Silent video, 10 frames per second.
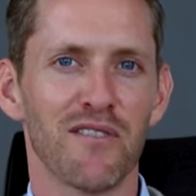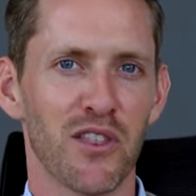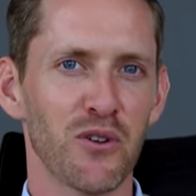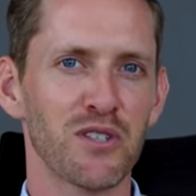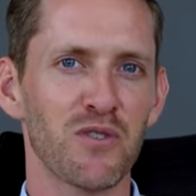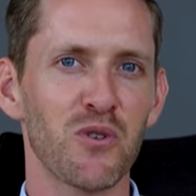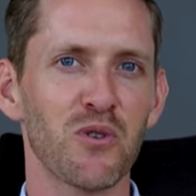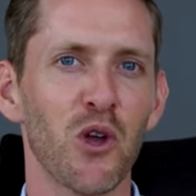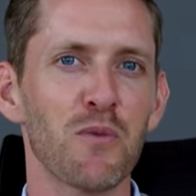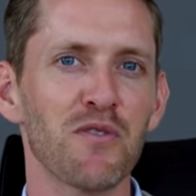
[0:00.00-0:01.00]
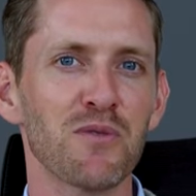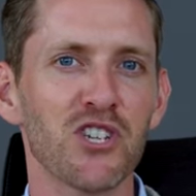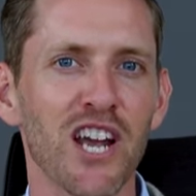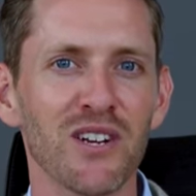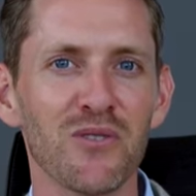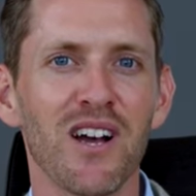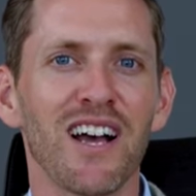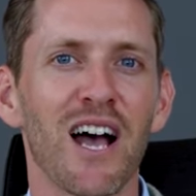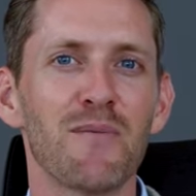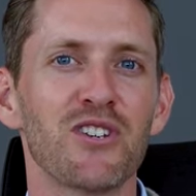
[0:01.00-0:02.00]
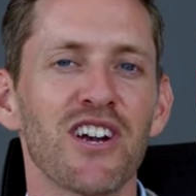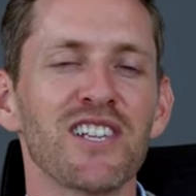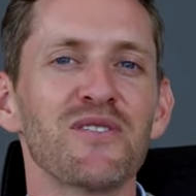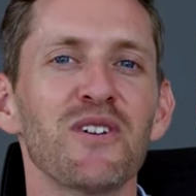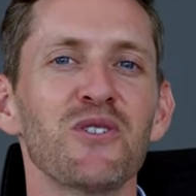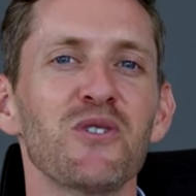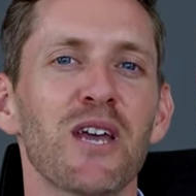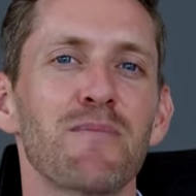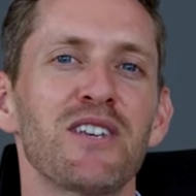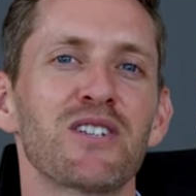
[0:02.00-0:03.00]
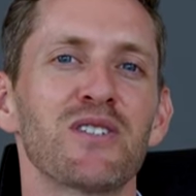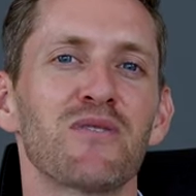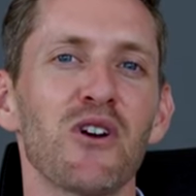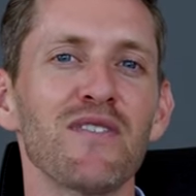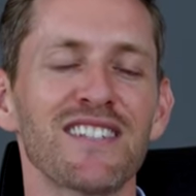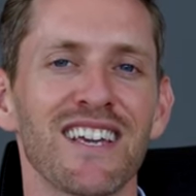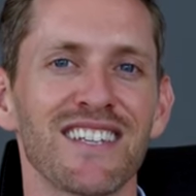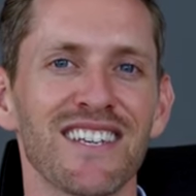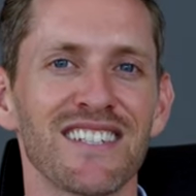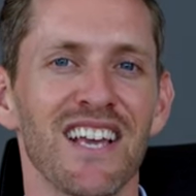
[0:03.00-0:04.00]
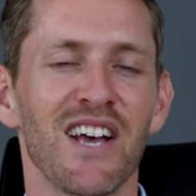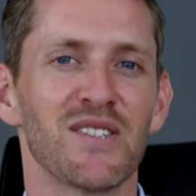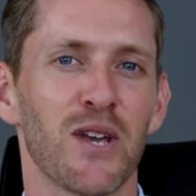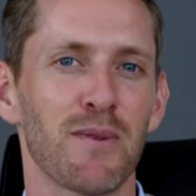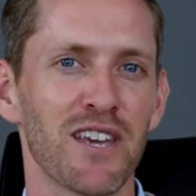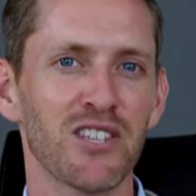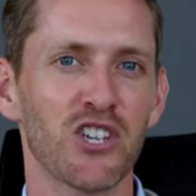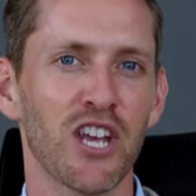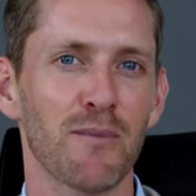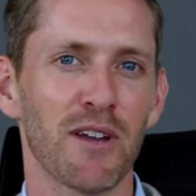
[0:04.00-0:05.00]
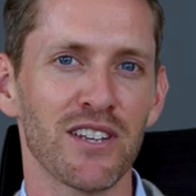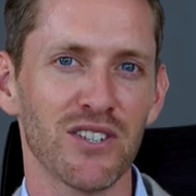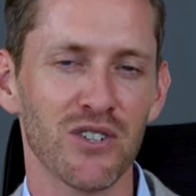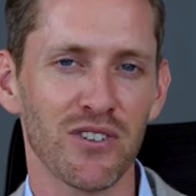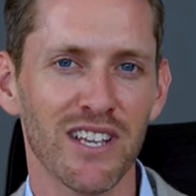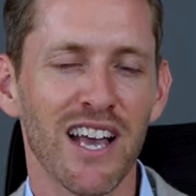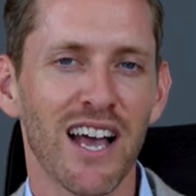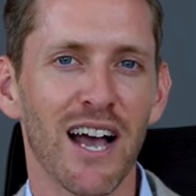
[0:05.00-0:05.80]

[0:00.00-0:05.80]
For those of you who know me from the channel, I've been transferring UK pensions for over 10 years, so I'm here to share my industry.